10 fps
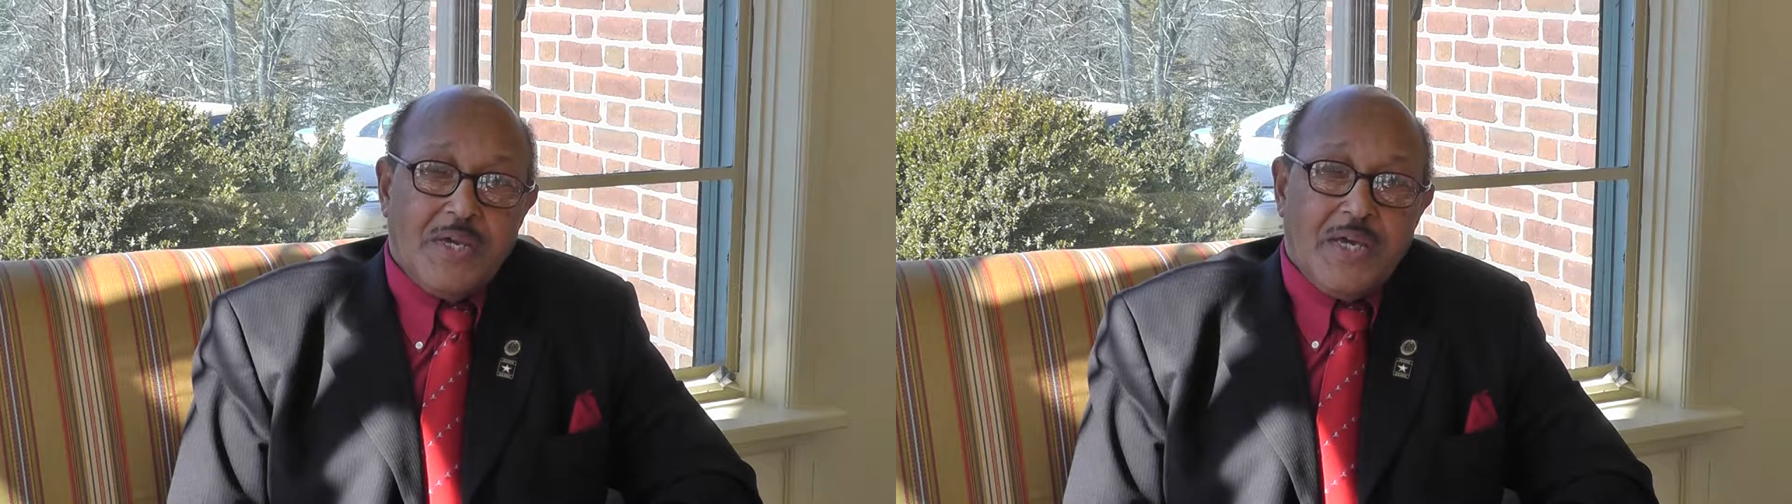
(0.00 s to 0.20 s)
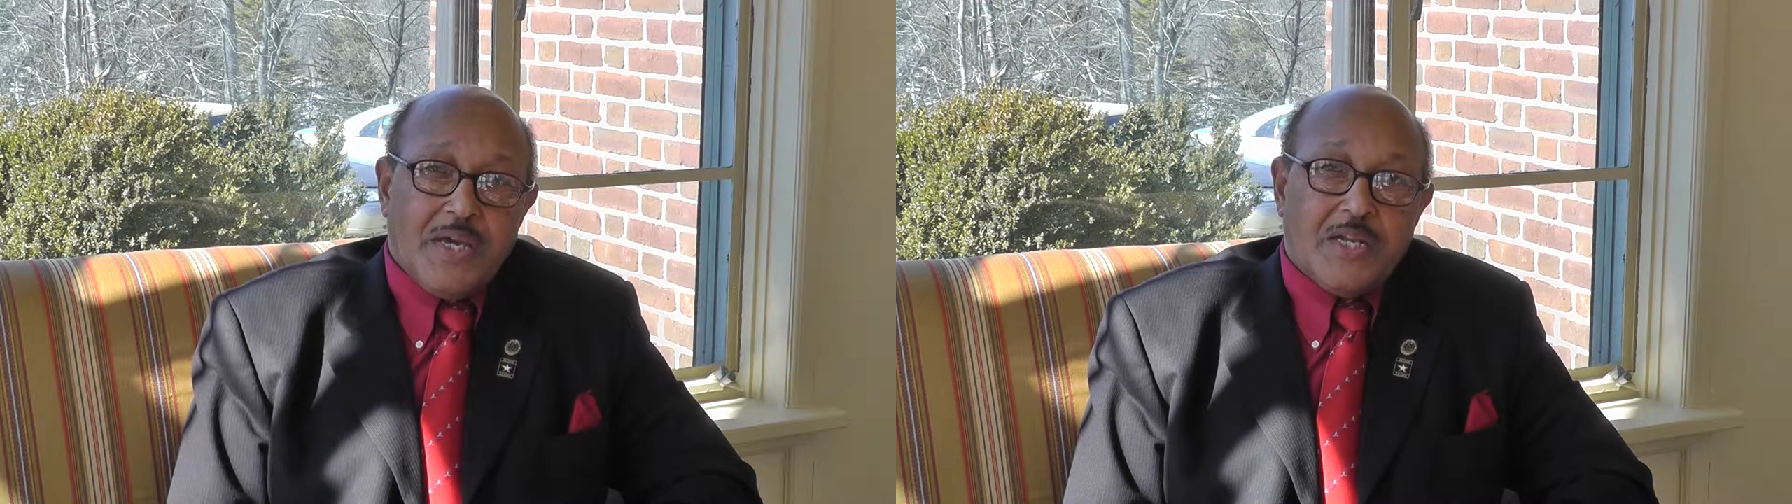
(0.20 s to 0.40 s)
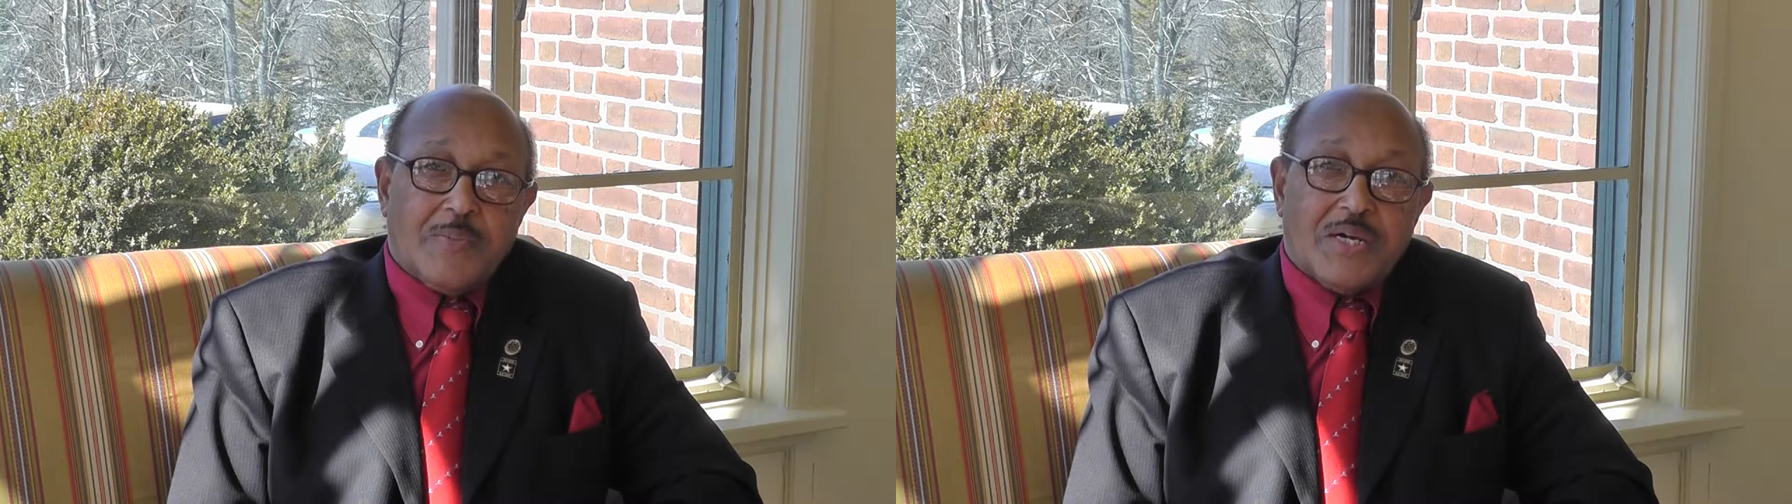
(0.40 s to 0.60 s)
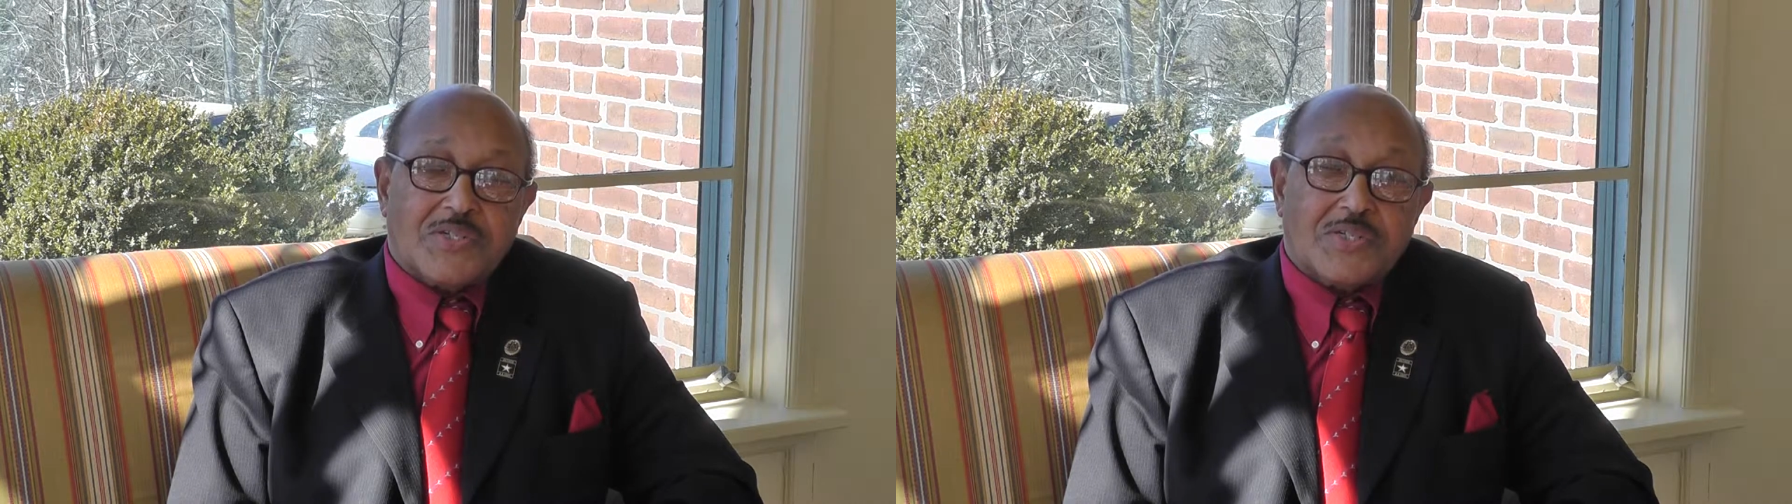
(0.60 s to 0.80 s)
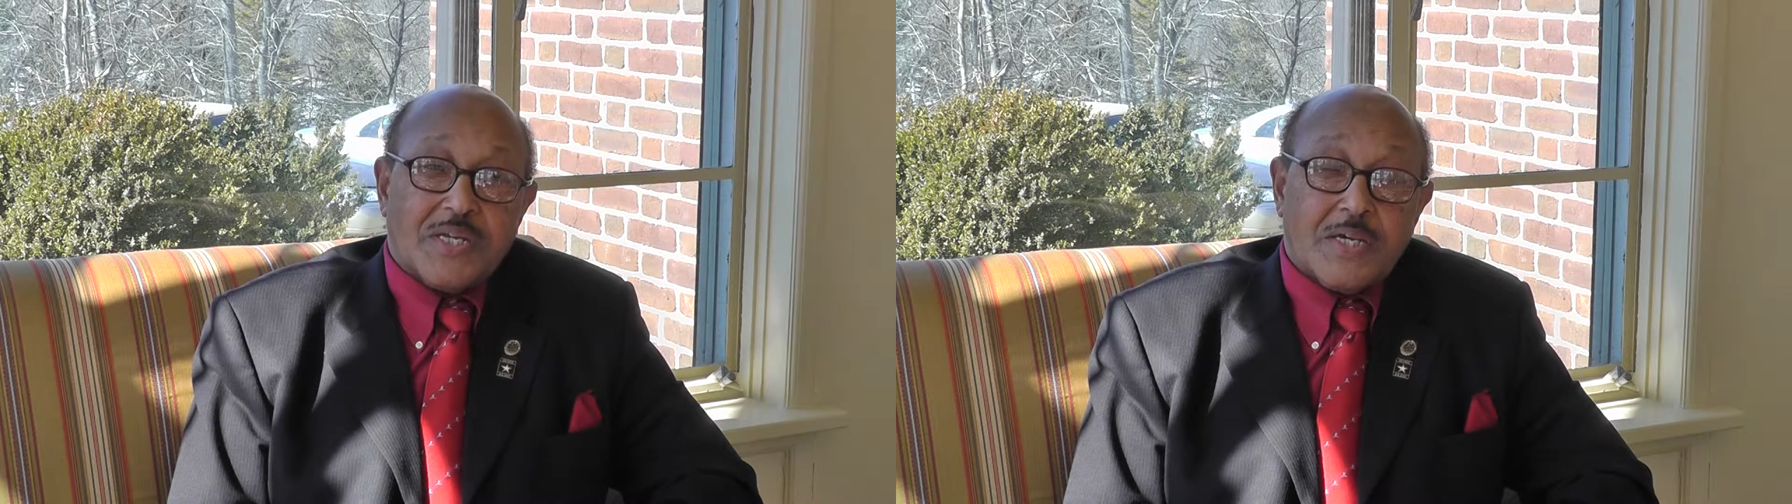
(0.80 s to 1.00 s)
And in my
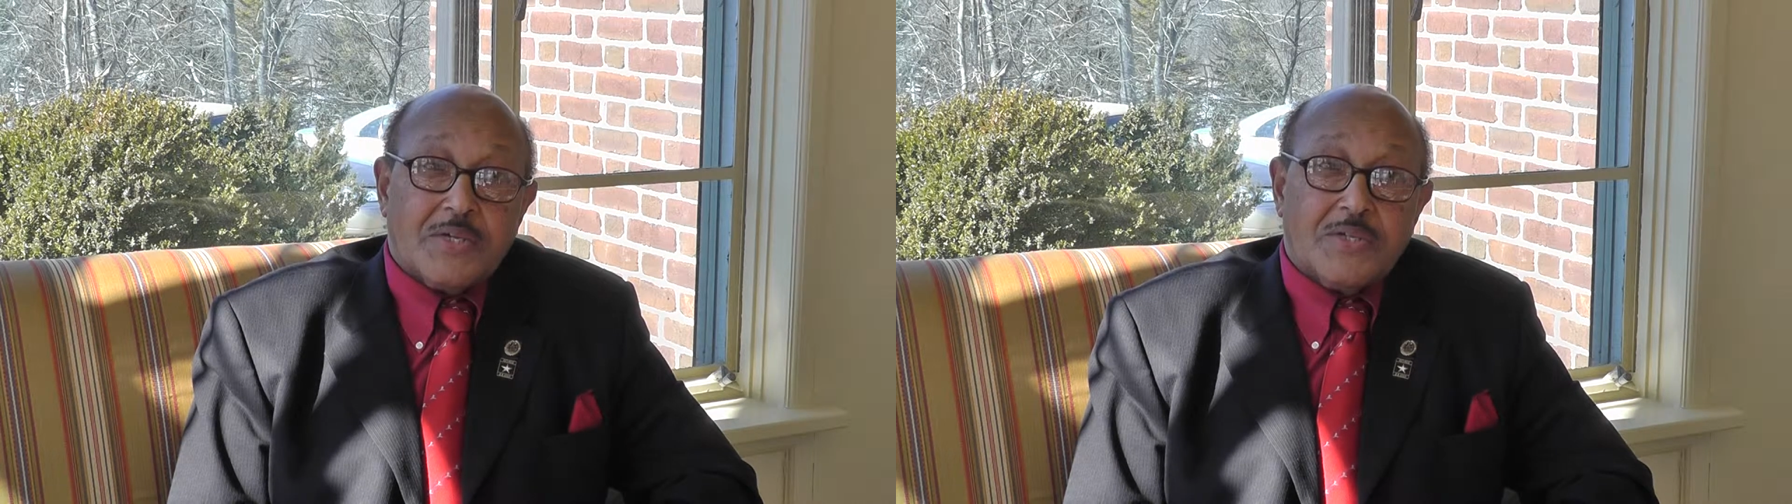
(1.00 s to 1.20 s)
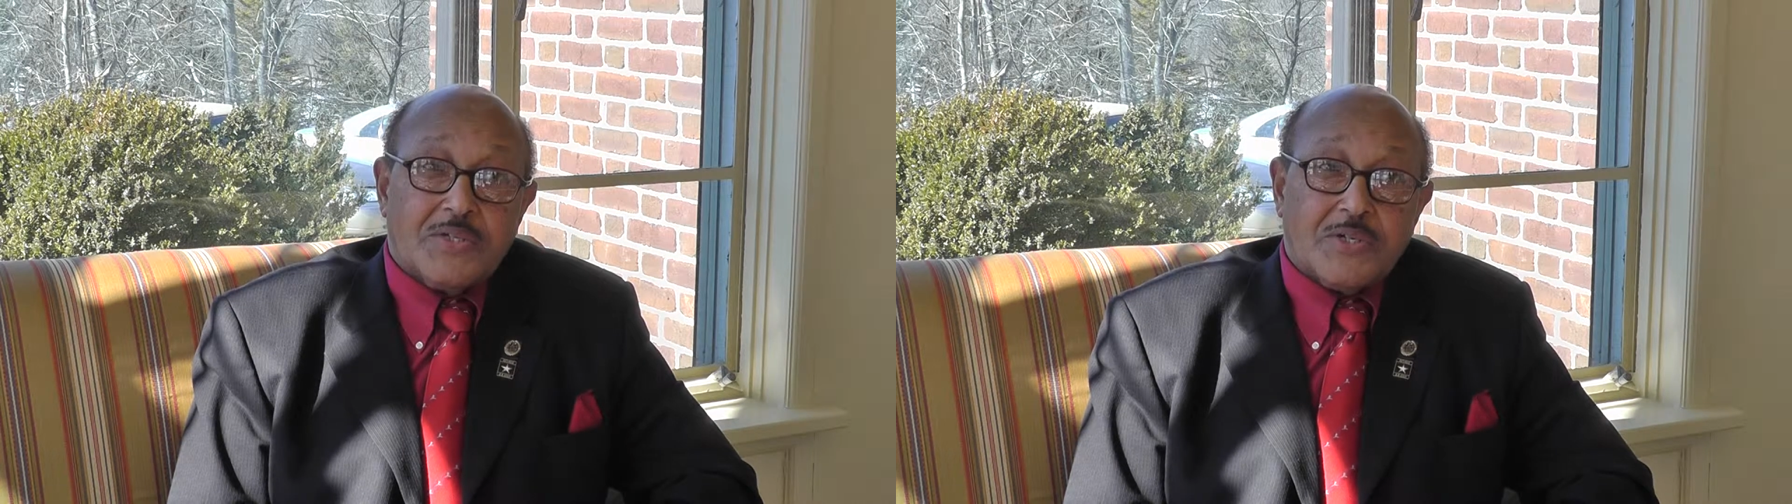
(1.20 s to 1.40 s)
second